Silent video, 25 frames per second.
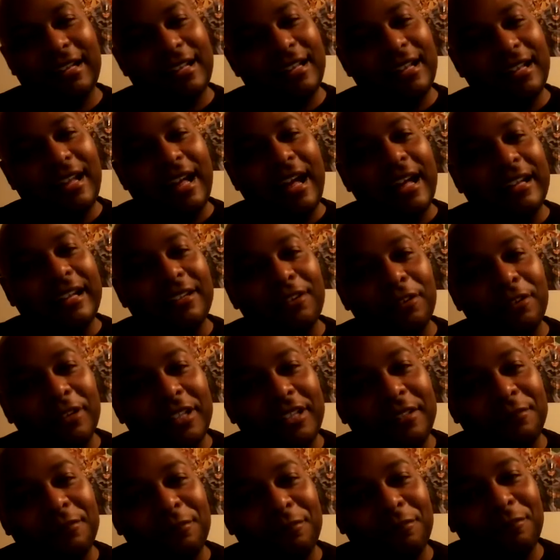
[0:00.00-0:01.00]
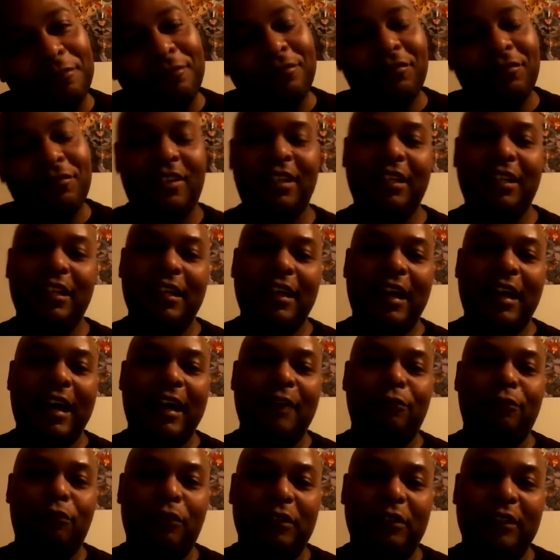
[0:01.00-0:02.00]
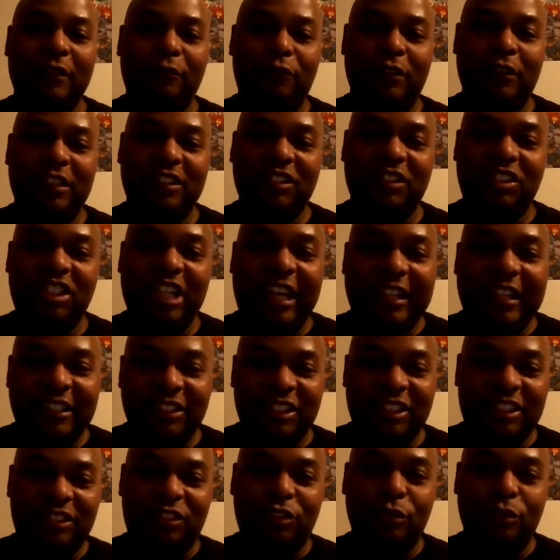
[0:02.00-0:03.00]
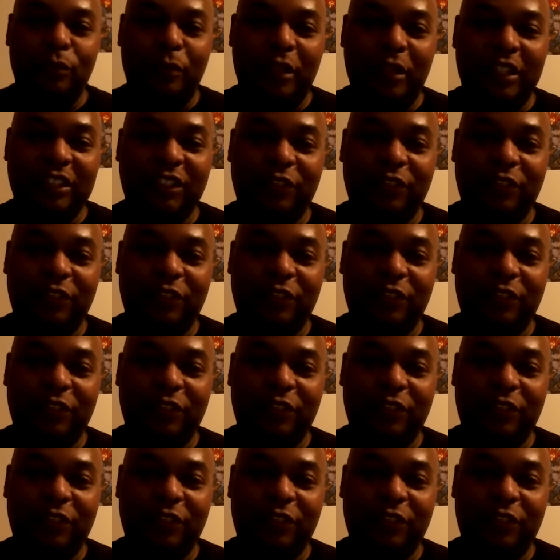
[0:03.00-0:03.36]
I agree. I really wouldn't change it too much